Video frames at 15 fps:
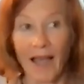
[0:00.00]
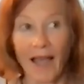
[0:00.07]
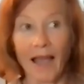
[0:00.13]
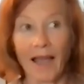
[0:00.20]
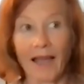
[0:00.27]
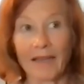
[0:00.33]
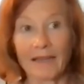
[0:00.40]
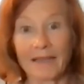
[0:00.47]

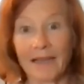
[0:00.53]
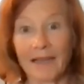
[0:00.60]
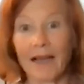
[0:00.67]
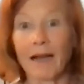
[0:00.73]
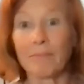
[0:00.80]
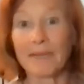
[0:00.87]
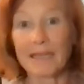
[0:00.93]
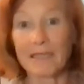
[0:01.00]
And
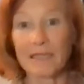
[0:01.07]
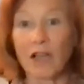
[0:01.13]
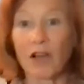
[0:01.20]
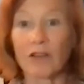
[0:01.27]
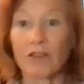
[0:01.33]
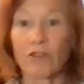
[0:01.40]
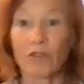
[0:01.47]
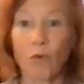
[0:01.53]
uh, because he
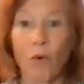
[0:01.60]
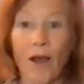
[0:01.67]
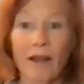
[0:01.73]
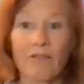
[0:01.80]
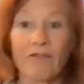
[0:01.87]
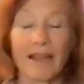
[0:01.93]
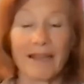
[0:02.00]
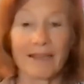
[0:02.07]
got
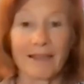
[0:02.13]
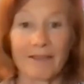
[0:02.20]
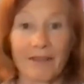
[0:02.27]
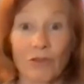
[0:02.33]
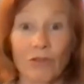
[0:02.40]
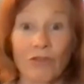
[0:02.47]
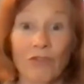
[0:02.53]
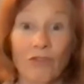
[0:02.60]
disqualified because he
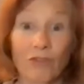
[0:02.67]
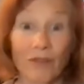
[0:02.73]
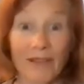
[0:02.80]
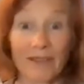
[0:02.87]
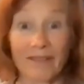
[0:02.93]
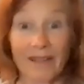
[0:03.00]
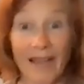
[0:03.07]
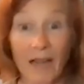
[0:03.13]
couldn't
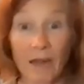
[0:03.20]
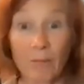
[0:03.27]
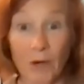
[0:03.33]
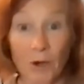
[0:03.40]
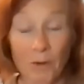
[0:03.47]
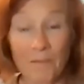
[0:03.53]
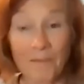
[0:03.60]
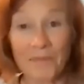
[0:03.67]
straighten the
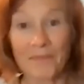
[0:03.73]
elbow.